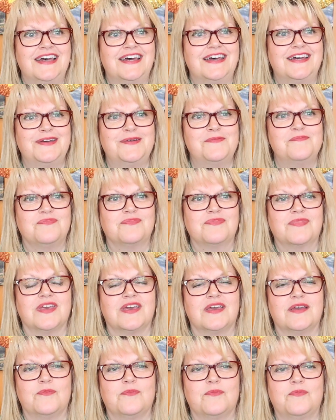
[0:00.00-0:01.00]

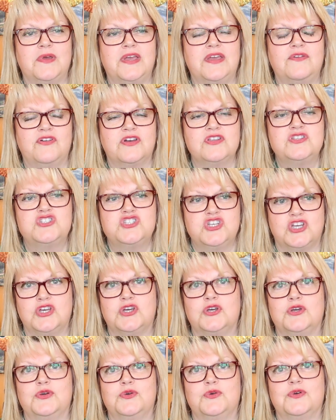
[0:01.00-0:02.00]
But if I
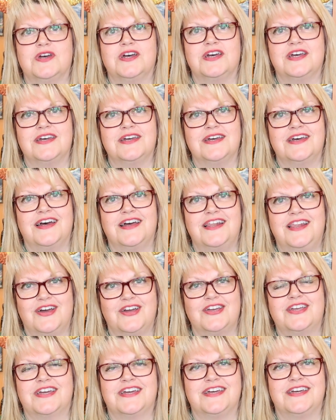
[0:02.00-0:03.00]
do, I
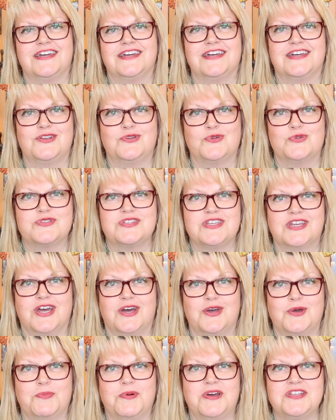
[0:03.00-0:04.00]
like a naughty
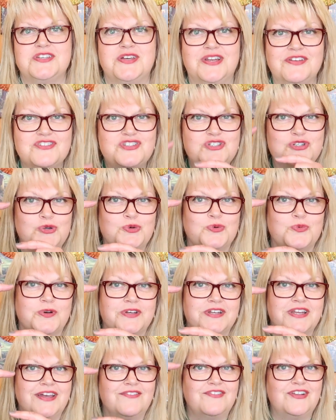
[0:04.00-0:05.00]
Coke, but I don't have a short
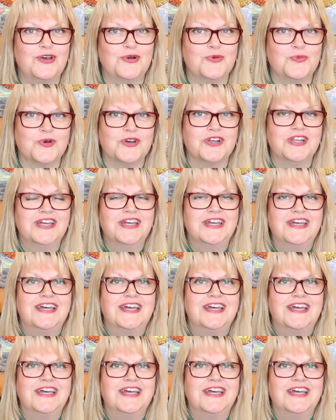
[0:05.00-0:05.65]
one, I have a long one.